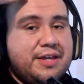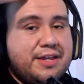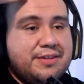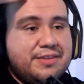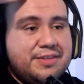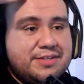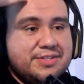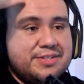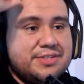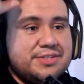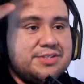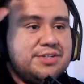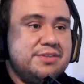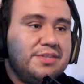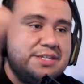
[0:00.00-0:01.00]
And this
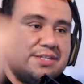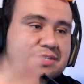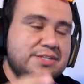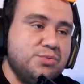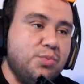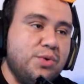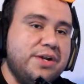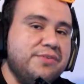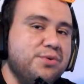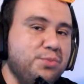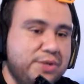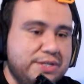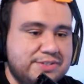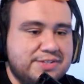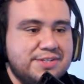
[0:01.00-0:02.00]
is one of the
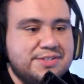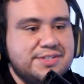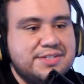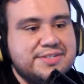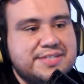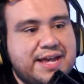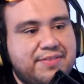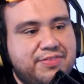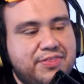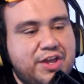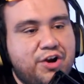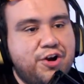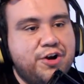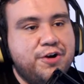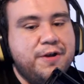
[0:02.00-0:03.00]
reasons, is that
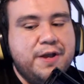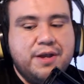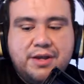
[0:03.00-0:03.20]
they're